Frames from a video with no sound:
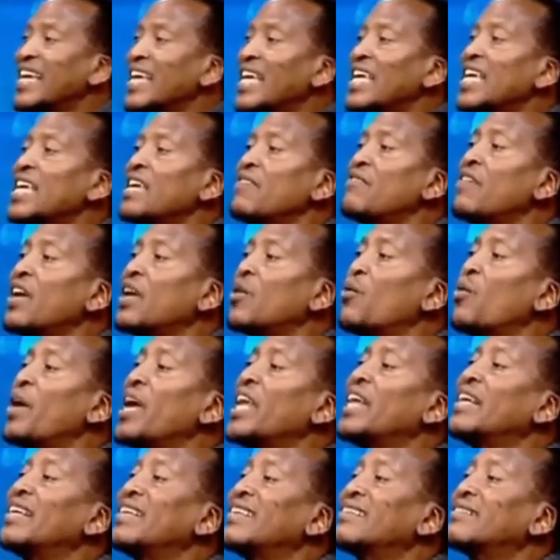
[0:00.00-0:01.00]
even
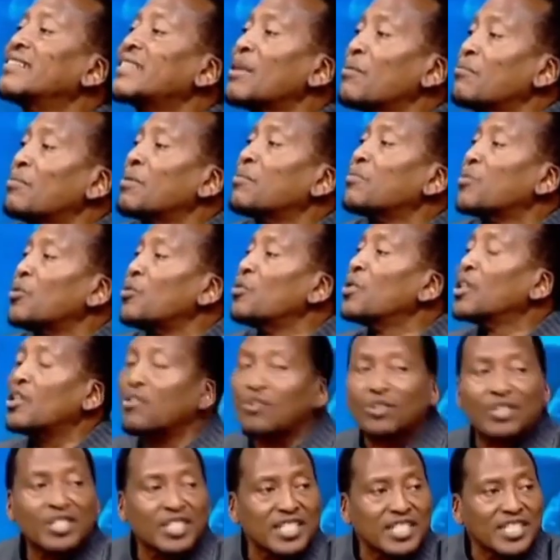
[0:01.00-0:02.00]
when some people will
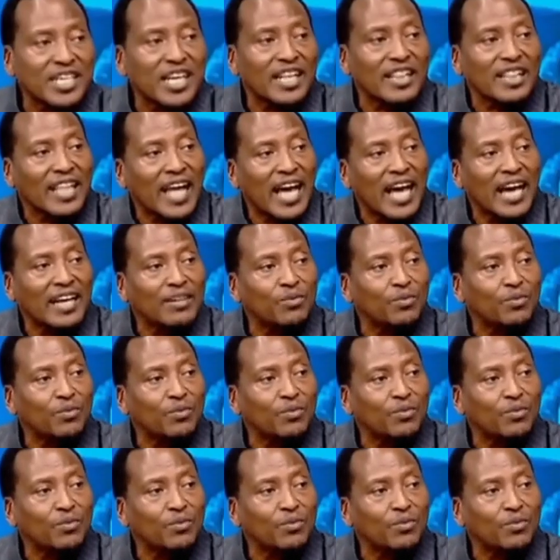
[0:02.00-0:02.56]
consider that